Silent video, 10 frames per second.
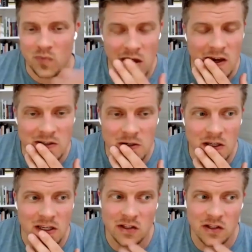Yeah, so
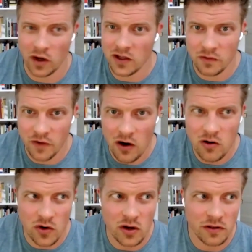it's a
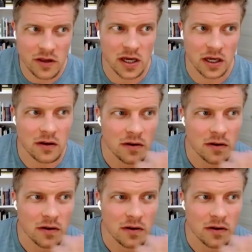very real thing.